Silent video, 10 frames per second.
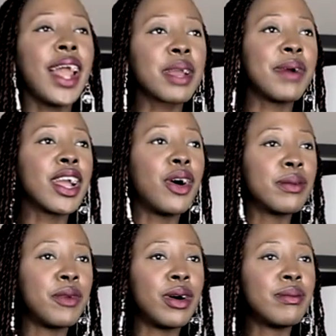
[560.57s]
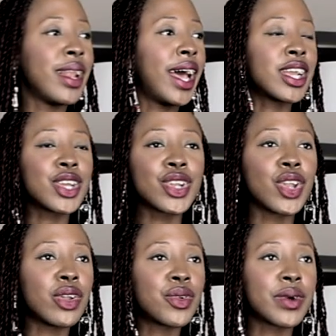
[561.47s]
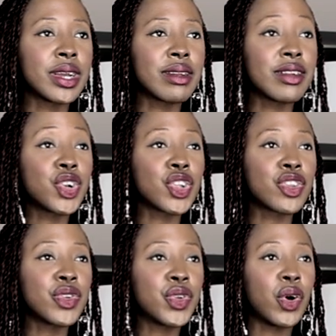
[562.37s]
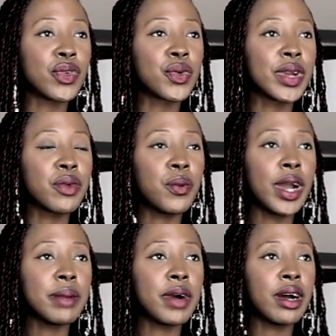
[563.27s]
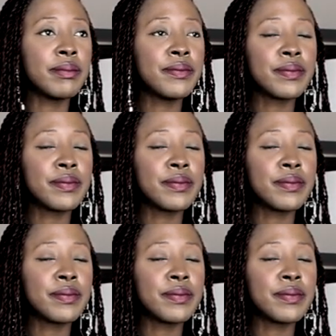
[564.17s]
Like my own mom, like, don't do it, just don't do it. Why, mom?